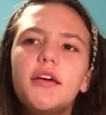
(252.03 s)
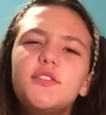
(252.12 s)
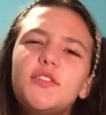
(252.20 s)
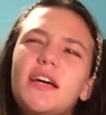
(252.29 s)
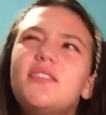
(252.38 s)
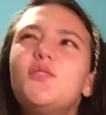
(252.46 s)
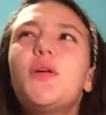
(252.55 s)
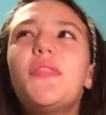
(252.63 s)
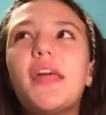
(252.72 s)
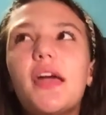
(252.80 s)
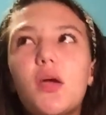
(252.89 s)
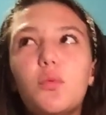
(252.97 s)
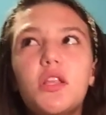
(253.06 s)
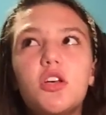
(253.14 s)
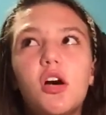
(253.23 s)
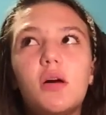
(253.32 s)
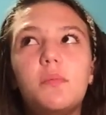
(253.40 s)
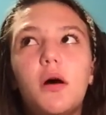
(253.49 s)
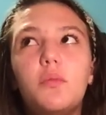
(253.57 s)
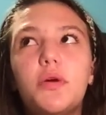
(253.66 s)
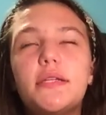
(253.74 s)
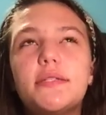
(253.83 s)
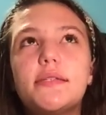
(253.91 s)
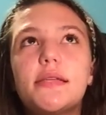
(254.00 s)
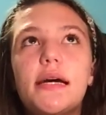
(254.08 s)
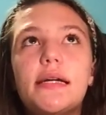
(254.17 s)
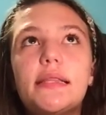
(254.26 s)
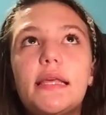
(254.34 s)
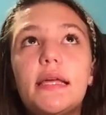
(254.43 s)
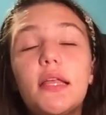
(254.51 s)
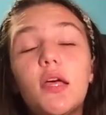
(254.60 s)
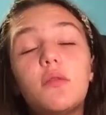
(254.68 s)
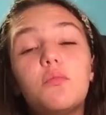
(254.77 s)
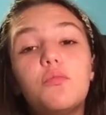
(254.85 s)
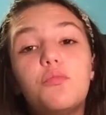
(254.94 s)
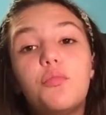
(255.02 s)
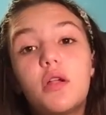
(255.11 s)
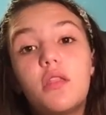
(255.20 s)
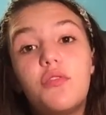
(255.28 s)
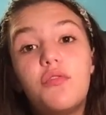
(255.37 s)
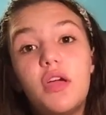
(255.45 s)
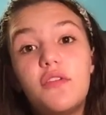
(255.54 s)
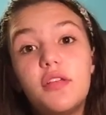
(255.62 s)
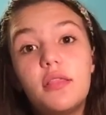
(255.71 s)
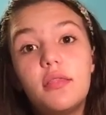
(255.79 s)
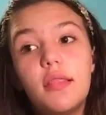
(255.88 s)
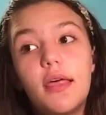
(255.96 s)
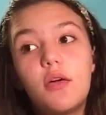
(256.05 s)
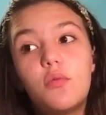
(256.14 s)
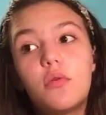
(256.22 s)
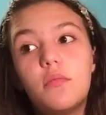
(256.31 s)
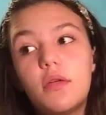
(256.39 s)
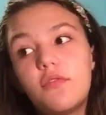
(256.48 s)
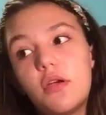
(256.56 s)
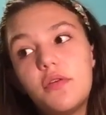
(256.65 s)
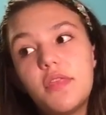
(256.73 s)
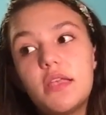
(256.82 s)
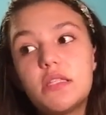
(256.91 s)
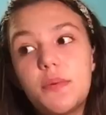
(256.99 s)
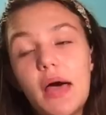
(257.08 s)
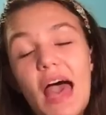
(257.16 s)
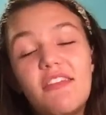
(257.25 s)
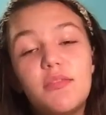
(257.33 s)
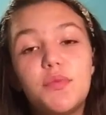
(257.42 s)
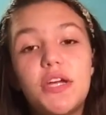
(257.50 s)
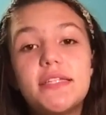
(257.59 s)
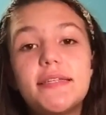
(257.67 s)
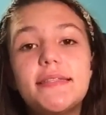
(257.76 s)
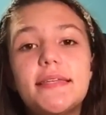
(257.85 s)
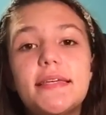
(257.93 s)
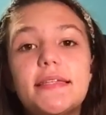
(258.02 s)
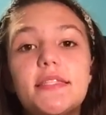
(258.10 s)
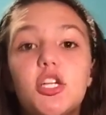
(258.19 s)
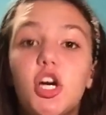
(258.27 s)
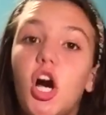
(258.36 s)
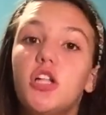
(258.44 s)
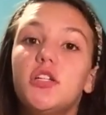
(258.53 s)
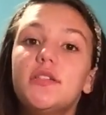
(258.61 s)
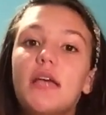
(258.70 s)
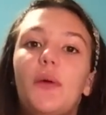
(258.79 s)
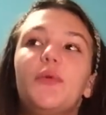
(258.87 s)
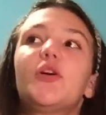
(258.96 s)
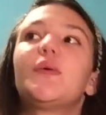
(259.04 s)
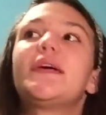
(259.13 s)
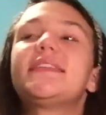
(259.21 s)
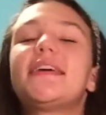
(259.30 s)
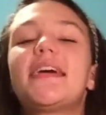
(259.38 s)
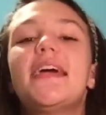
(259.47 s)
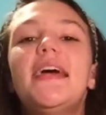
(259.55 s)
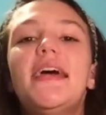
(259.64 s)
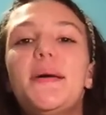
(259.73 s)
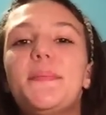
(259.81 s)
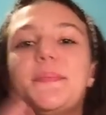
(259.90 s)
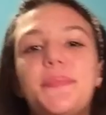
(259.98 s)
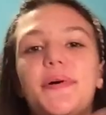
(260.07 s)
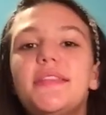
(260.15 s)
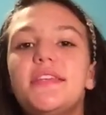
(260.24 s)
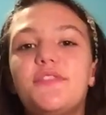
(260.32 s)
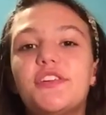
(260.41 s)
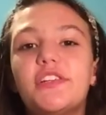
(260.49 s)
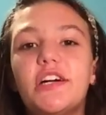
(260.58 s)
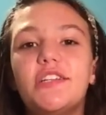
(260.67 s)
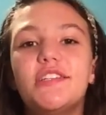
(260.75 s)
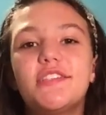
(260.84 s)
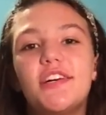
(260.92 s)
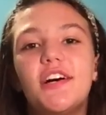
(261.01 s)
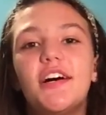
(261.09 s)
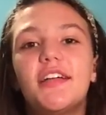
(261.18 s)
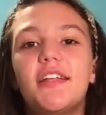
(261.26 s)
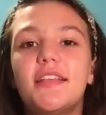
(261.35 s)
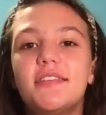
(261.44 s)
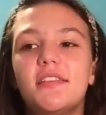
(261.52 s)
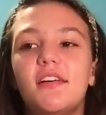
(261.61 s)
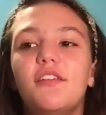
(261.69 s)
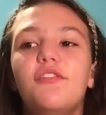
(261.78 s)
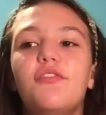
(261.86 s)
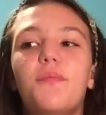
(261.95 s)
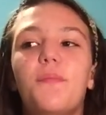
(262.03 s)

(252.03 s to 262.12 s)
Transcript: So yeah, that's the only thing I can really talk about braces. I think that one of my favorite things about having braces is the colors. I would always like put different colors on and stuff.